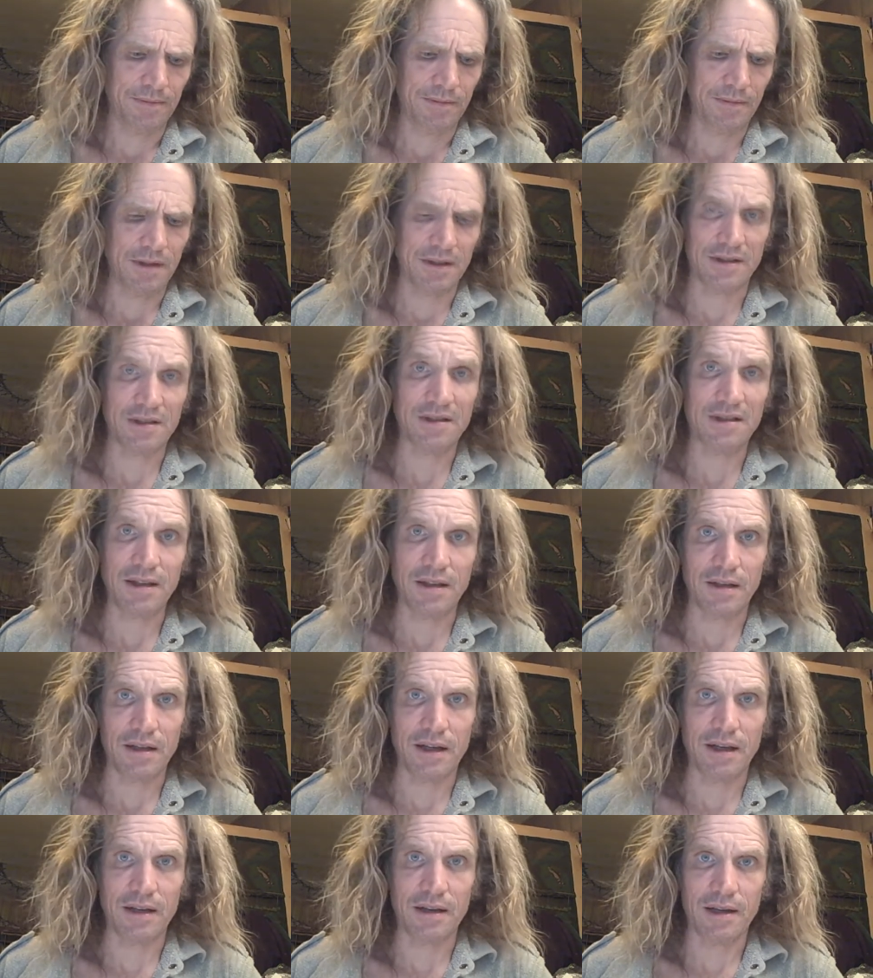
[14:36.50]
A
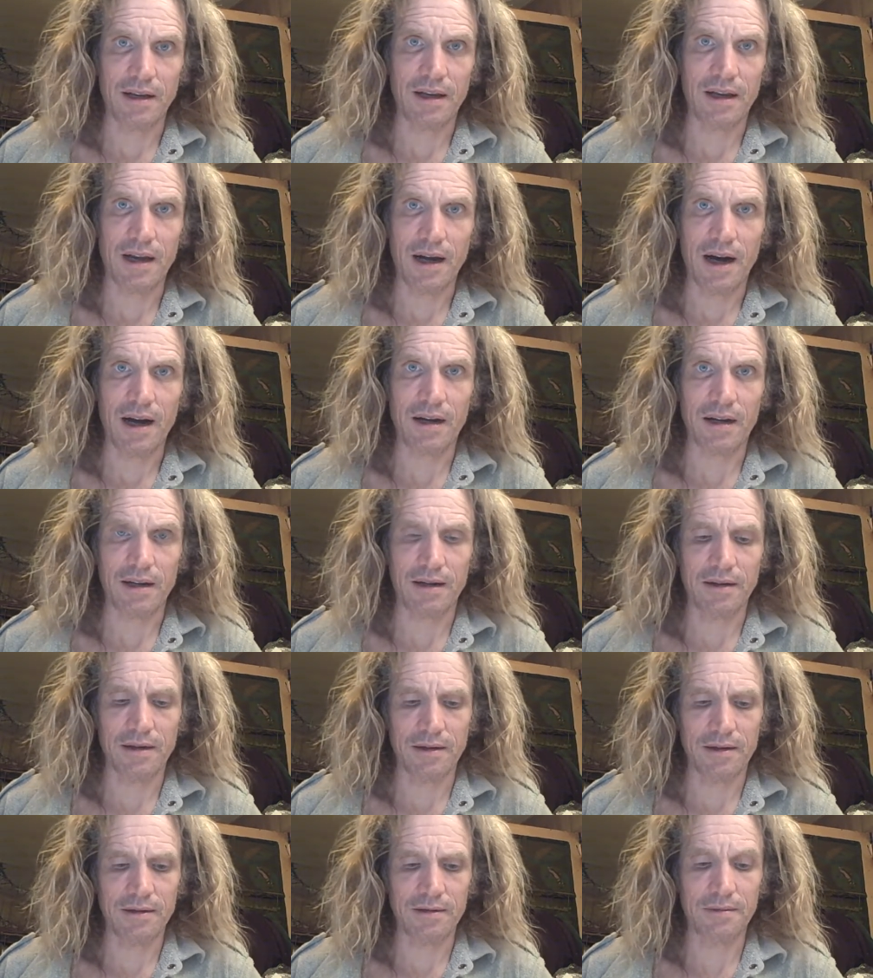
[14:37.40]
silly and idiotic
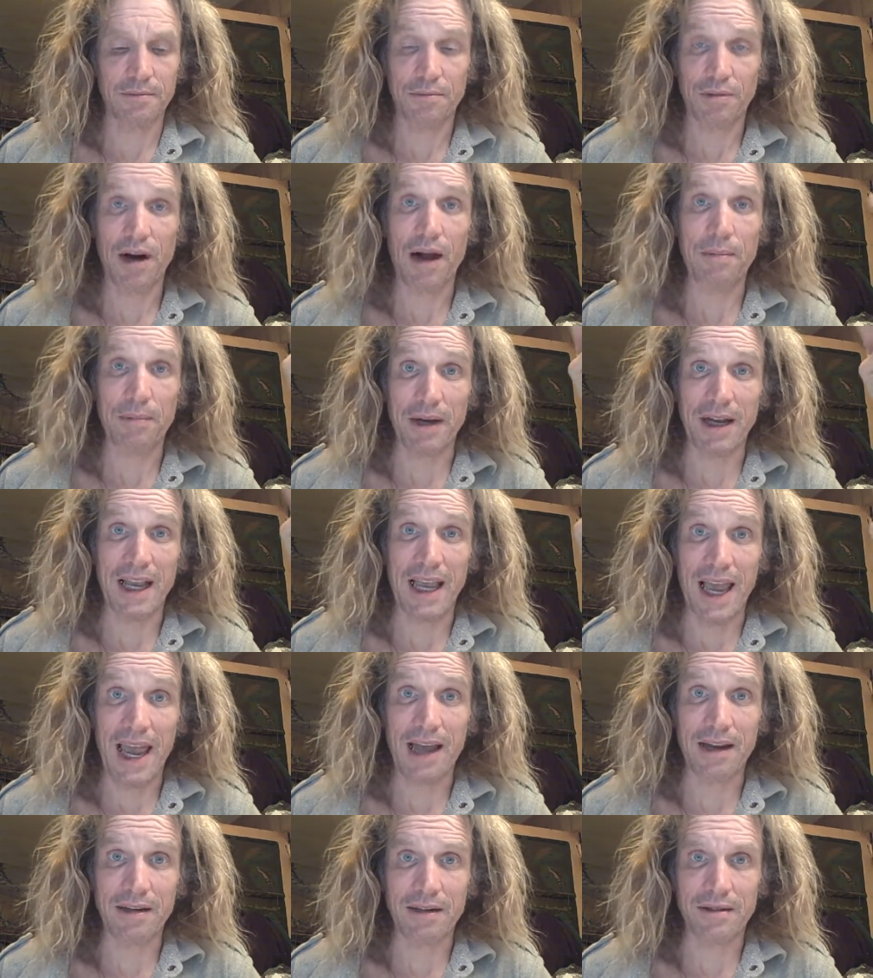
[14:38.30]

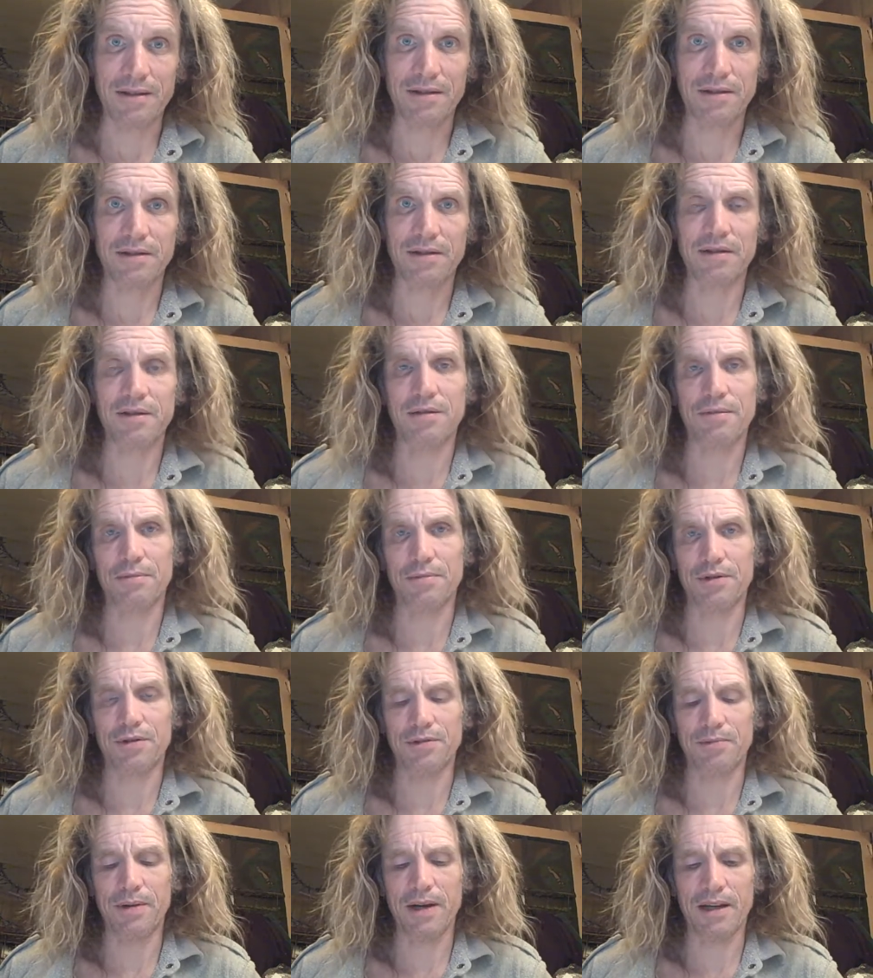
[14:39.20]
propagandist
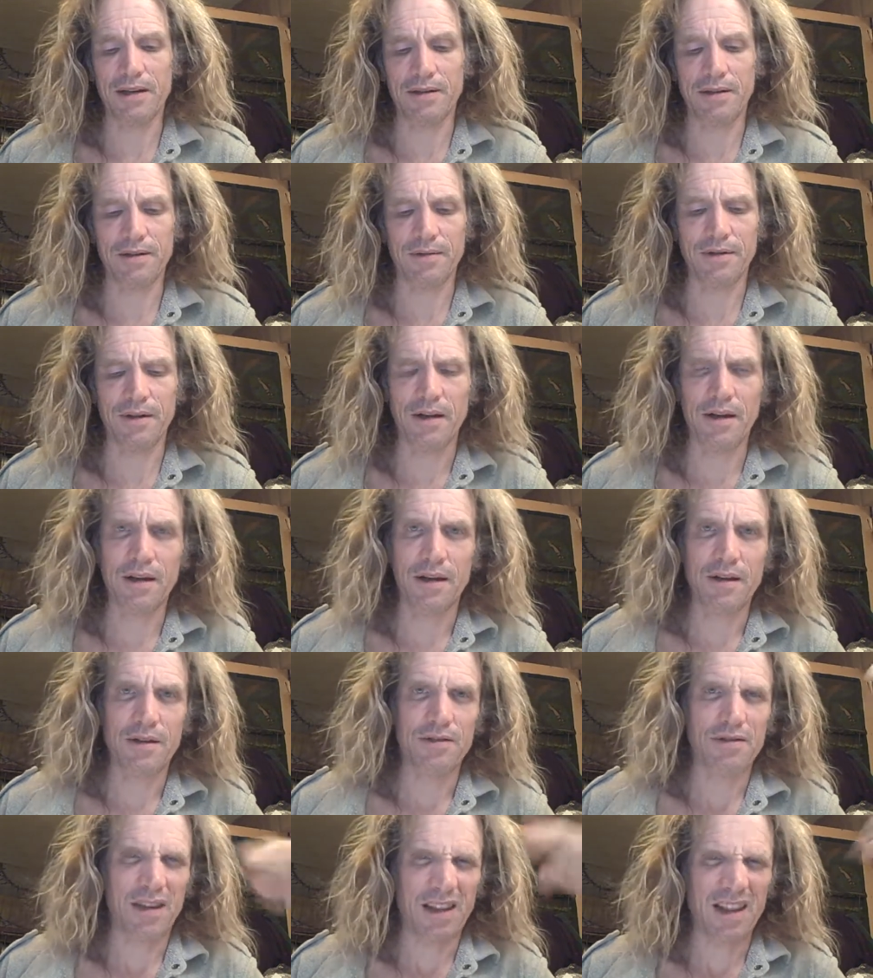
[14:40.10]
perspective.
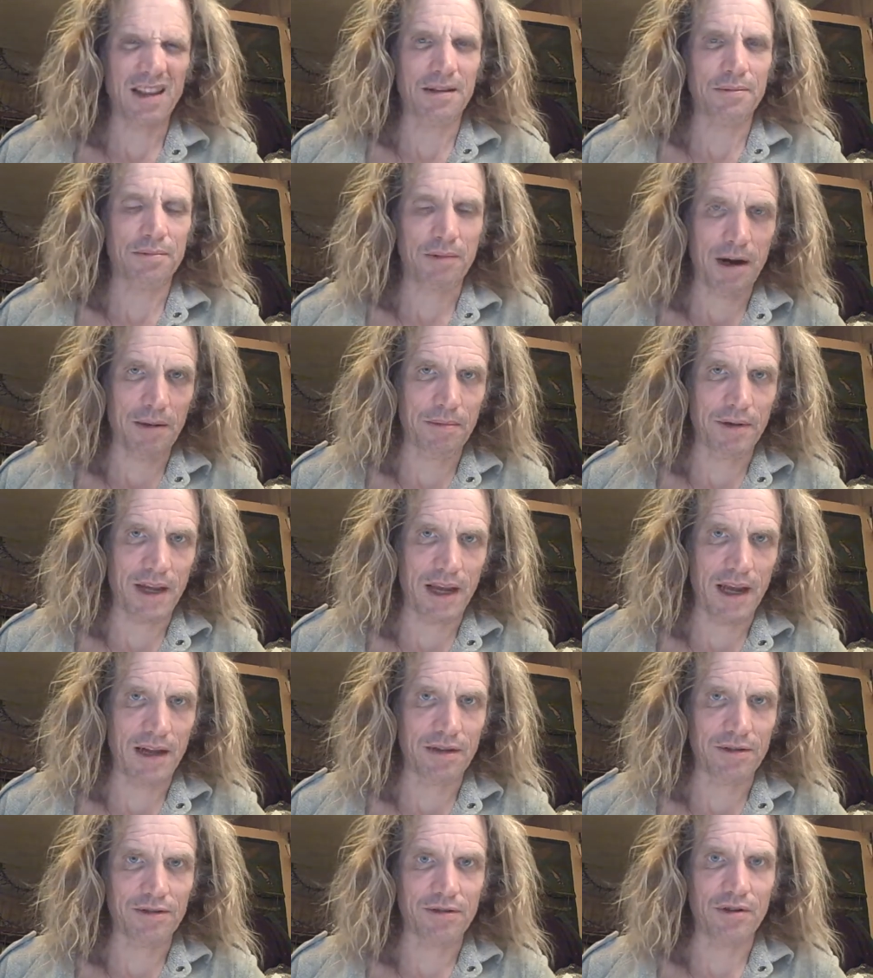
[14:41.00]
So I think the
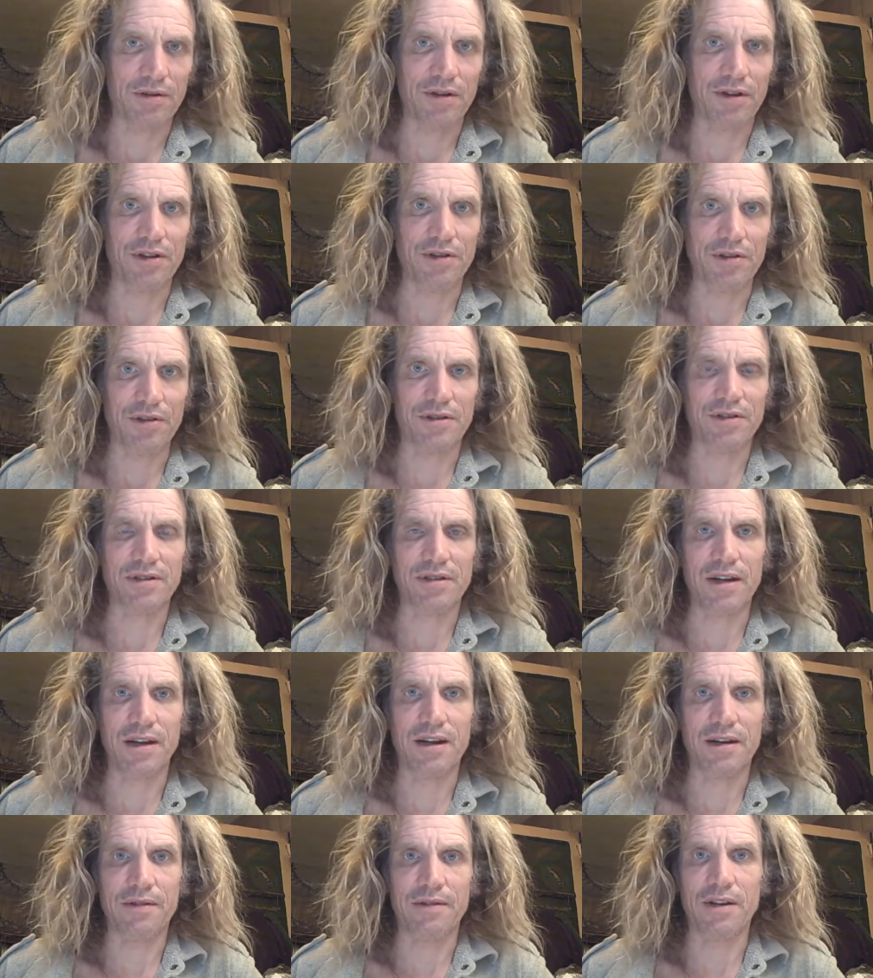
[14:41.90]
propaganda is all on your
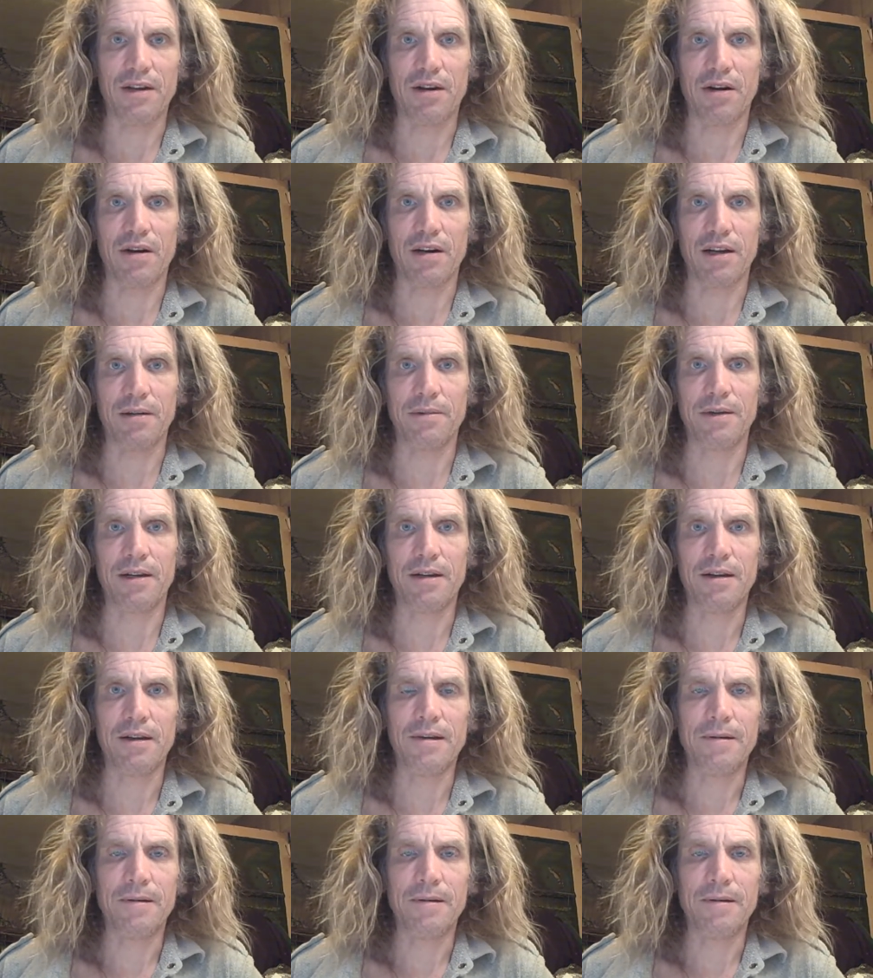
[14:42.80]
side of the argument.